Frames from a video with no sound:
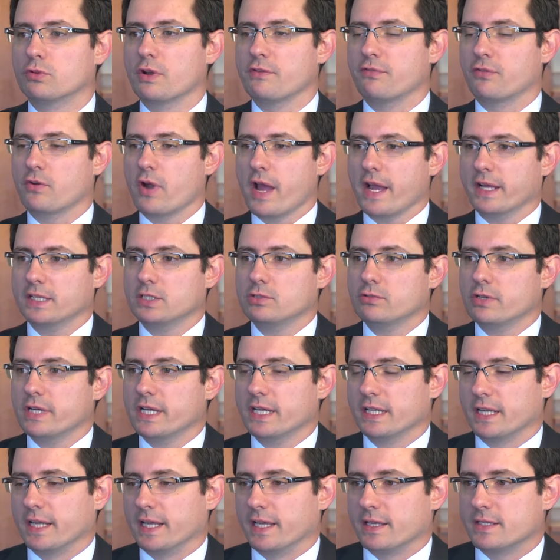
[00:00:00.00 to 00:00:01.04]
Refractory
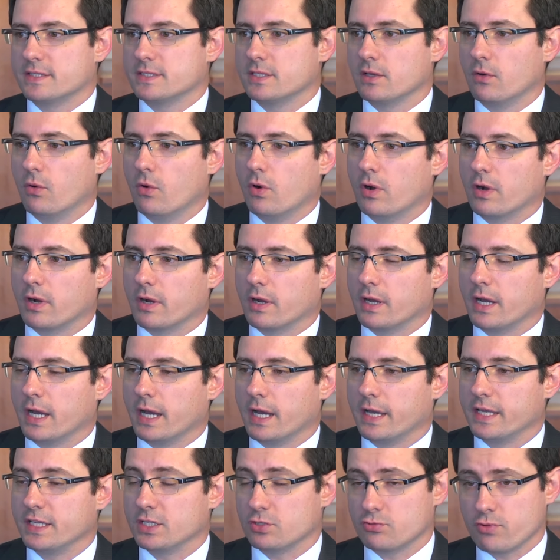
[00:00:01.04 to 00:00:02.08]
headaches or
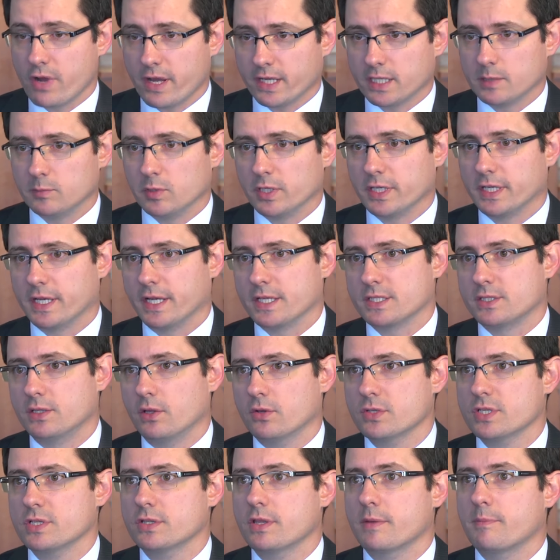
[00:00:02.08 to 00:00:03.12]
intractable headaches,
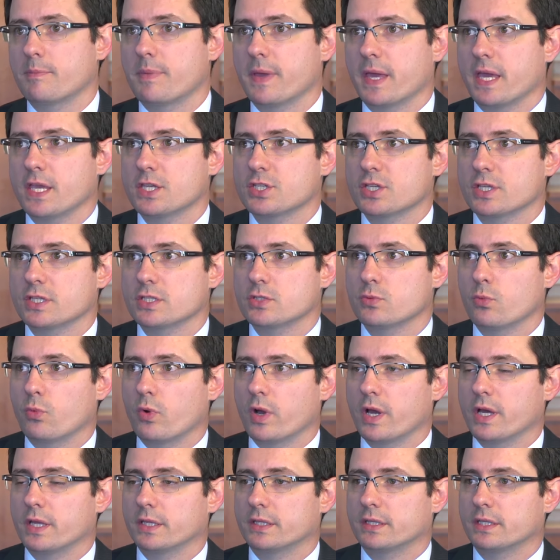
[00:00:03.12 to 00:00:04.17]
those are the patients
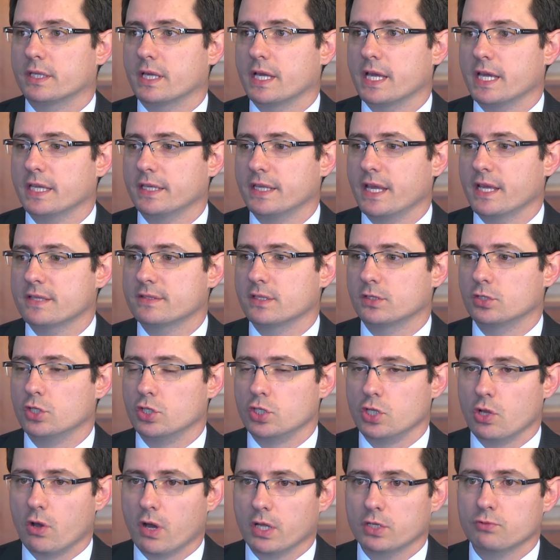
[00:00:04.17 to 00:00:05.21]
with headaches that
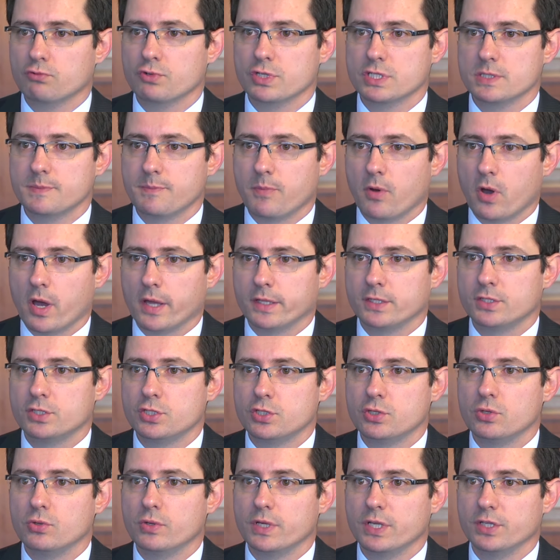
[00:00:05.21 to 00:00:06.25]
do not respond
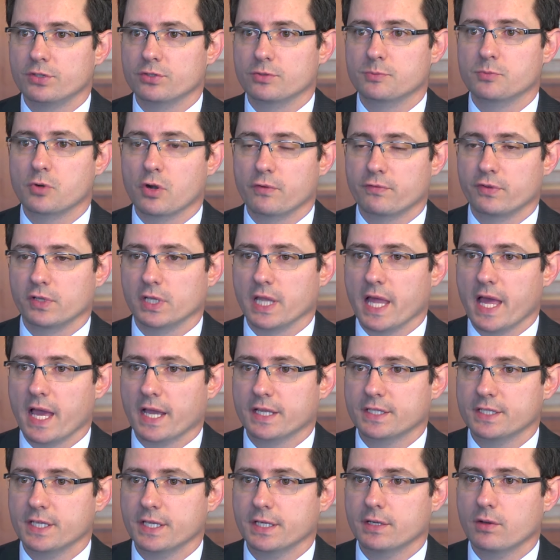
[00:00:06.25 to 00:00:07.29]
to either
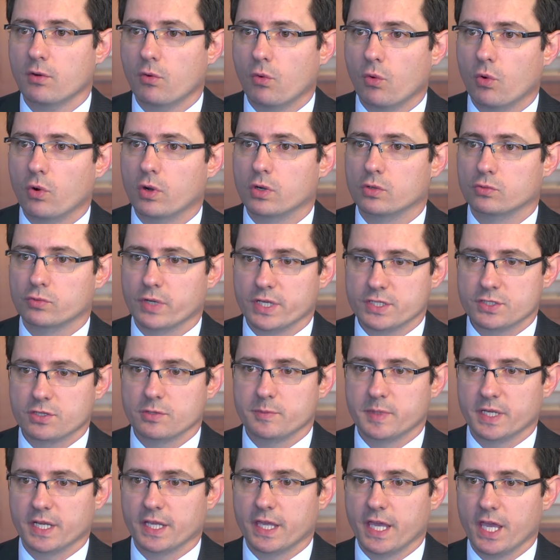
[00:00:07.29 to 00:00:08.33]
prophylactic or
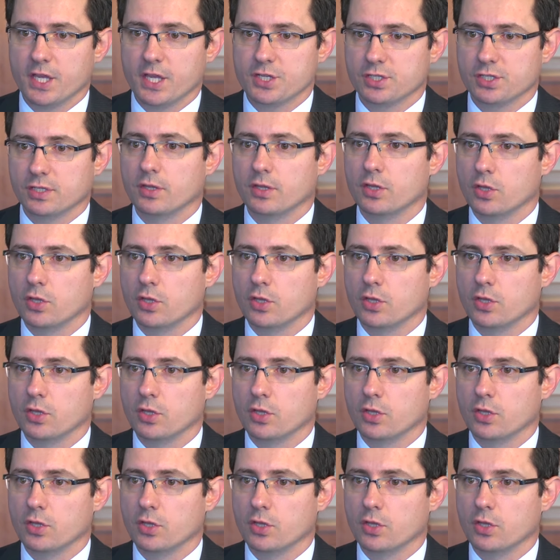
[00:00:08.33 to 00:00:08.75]
rescue medication,